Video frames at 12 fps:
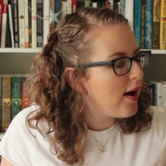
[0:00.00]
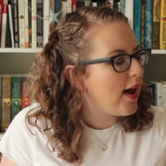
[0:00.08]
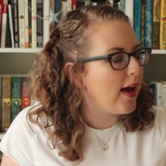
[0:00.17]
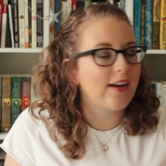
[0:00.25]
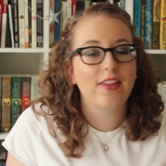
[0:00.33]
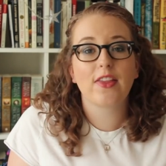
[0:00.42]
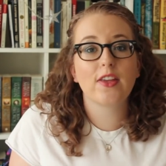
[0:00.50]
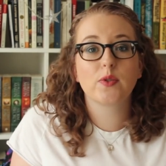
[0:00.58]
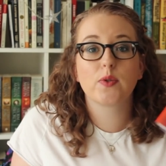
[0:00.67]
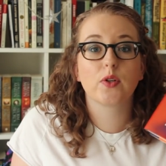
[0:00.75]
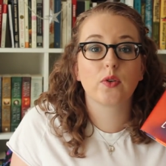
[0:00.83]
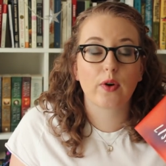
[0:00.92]
And I thought this was
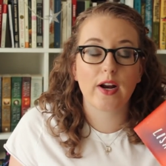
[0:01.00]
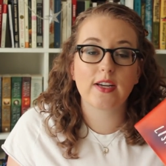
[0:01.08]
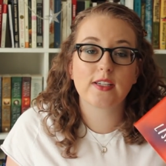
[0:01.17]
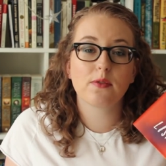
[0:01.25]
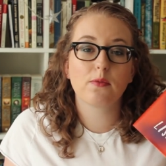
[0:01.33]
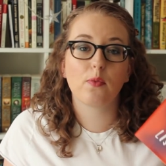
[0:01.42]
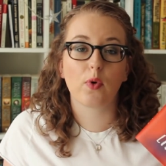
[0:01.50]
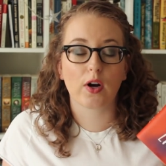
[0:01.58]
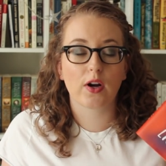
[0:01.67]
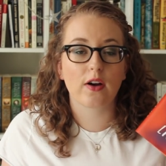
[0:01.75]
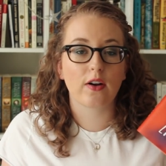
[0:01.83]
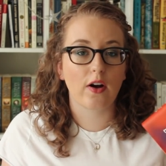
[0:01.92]
a great work
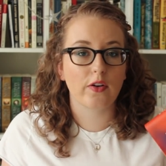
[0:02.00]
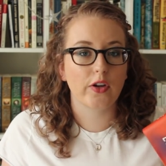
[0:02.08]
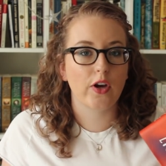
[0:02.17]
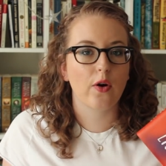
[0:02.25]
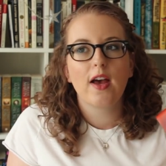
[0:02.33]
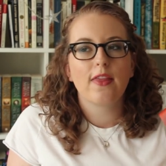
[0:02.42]
on audio.